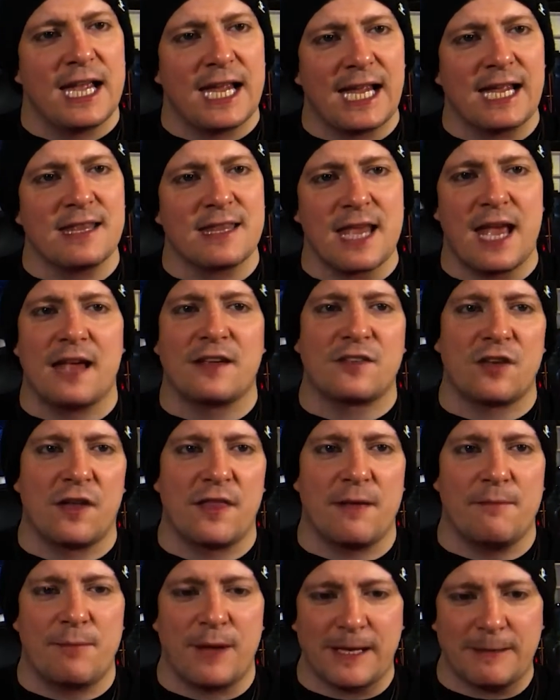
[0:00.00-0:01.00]
in there, so
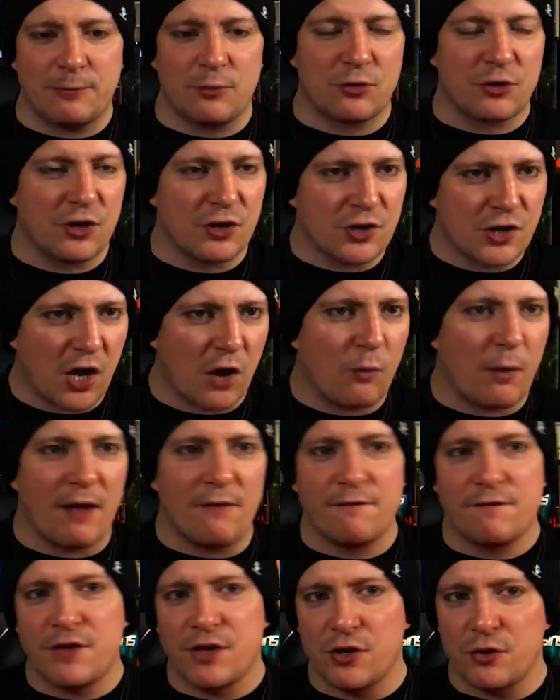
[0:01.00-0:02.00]
then people can go
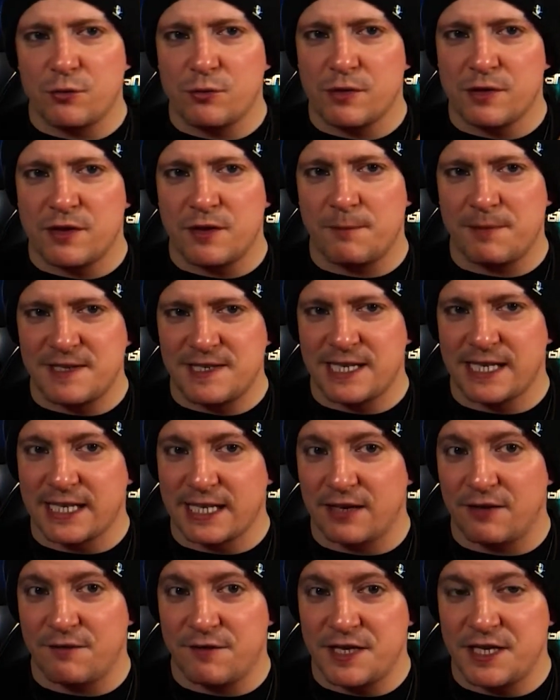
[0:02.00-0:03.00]
and view the
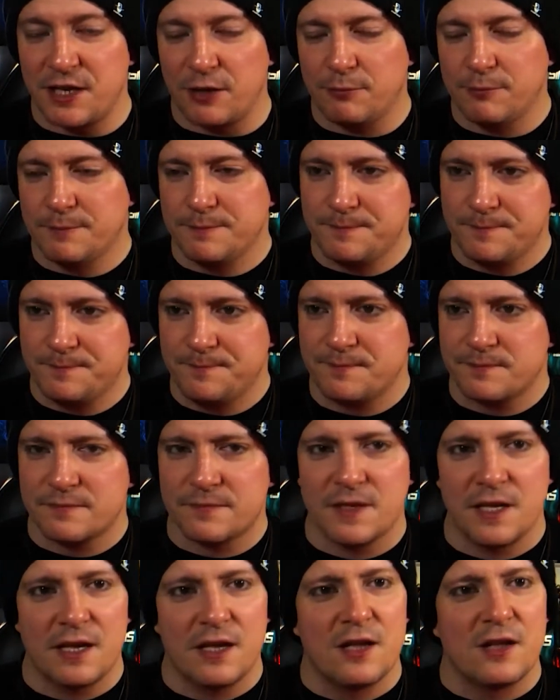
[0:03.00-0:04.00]
particular video.
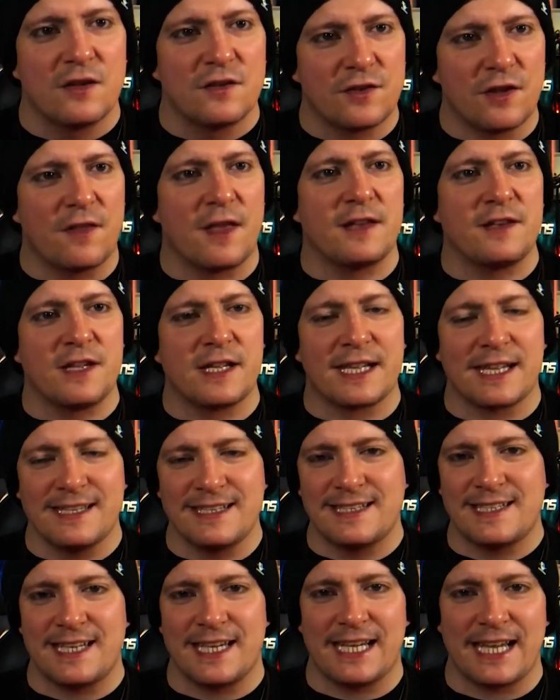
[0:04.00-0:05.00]
So then you can
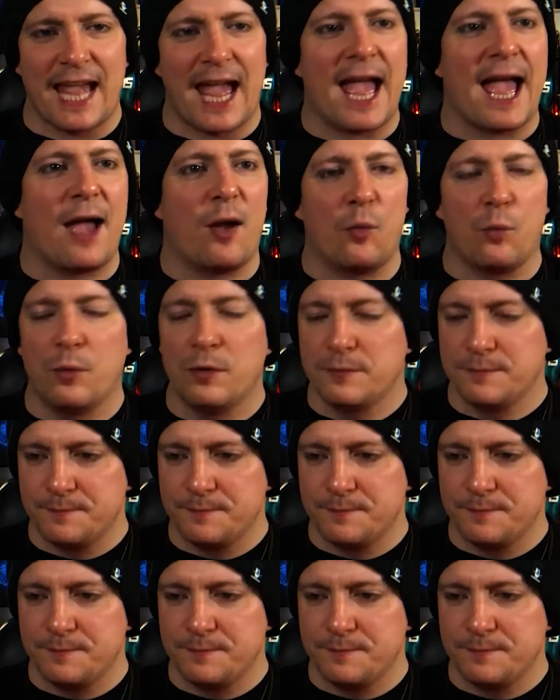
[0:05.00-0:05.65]
see how